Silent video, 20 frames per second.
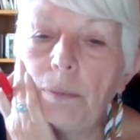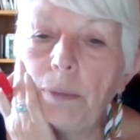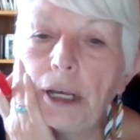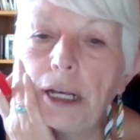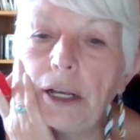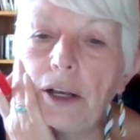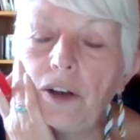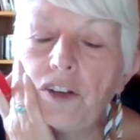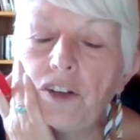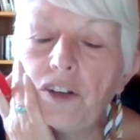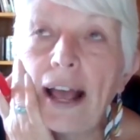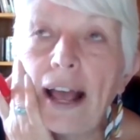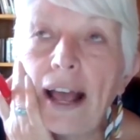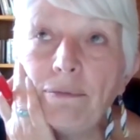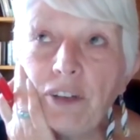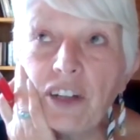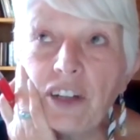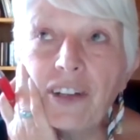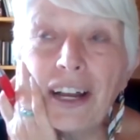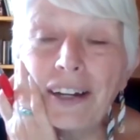because I
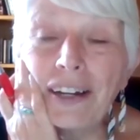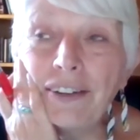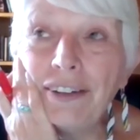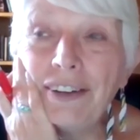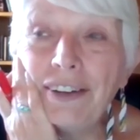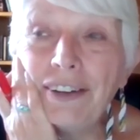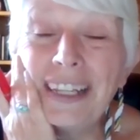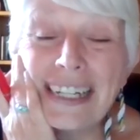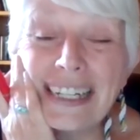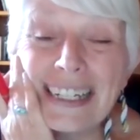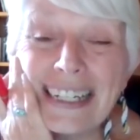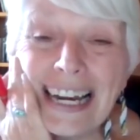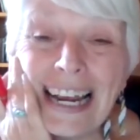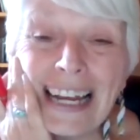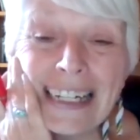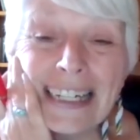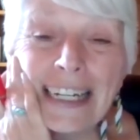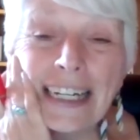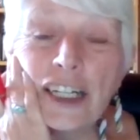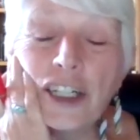haven't done these
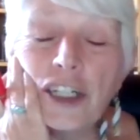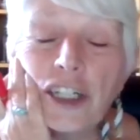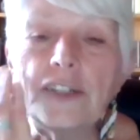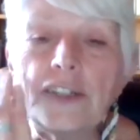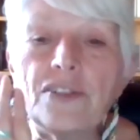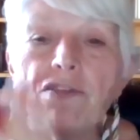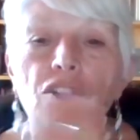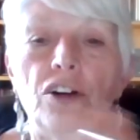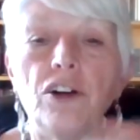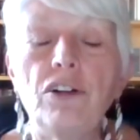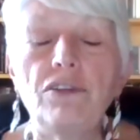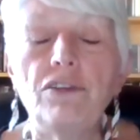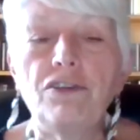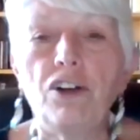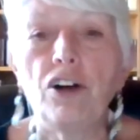taxations for